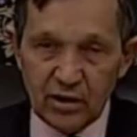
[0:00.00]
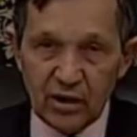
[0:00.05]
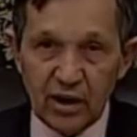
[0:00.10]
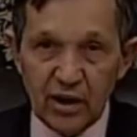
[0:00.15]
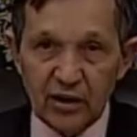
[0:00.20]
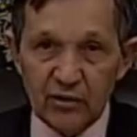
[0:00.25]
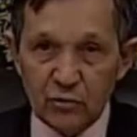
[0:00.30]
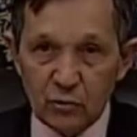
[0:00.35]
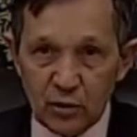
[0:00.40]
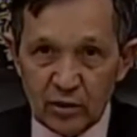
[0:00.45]

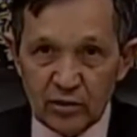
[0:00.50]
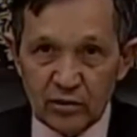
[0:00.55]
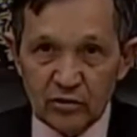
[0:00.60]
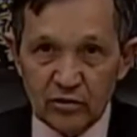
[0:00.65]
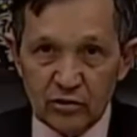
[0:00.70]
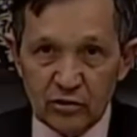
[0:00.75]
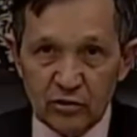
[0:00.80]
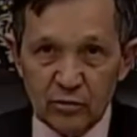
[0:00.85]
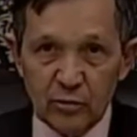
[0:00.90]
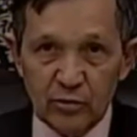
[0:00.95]
as
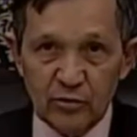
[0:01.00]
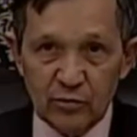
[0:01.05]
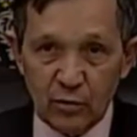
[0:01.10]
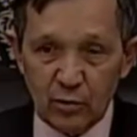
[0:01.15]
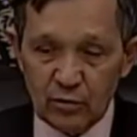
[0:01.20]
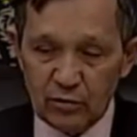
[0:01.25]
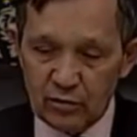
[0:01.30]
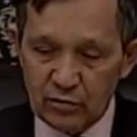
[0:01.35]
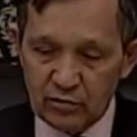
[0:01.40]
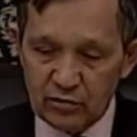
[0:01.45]
witnesses
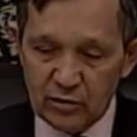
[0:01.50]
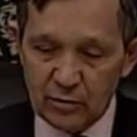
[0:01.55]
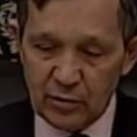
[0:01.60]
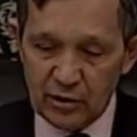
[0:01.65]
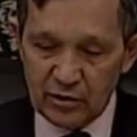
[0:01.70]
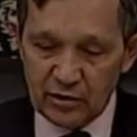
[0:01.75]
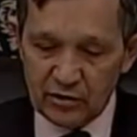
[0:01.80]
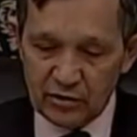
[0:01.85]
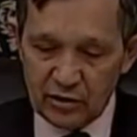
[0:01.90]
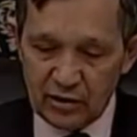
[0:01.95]
before this
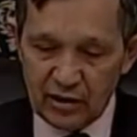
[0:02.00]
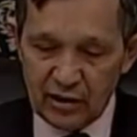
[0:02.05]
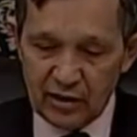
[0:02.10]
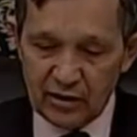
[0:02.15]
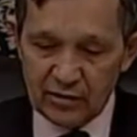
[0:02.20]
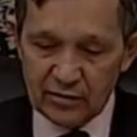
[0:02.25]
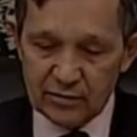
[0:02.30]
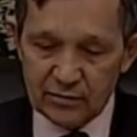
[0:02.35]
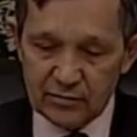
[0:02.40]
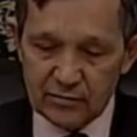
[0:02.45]
committee today.